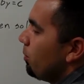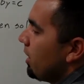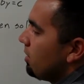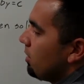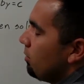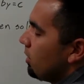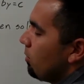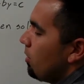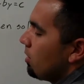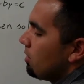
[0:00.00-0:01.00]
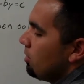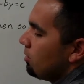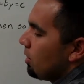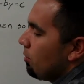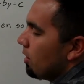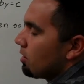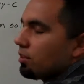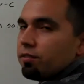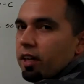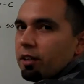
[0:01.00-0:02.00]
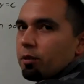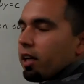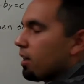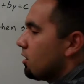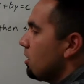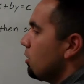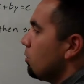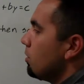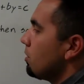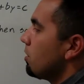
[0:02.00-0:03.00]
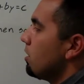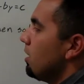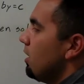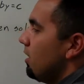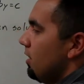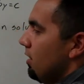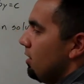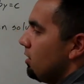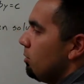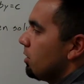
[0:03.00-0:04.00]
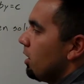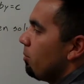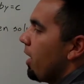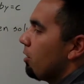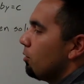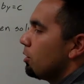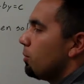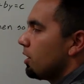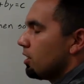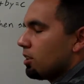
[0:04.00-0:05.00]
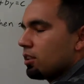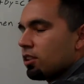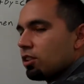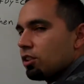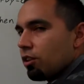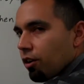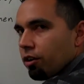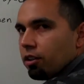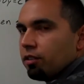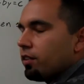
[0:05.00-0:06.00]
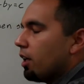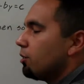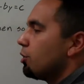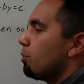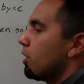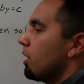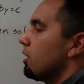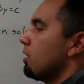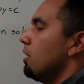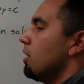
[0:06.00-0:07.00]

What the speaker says: basically what they want us to do is they want us to find what x equals. And it seems kind of backwards, but this is the start of algebra.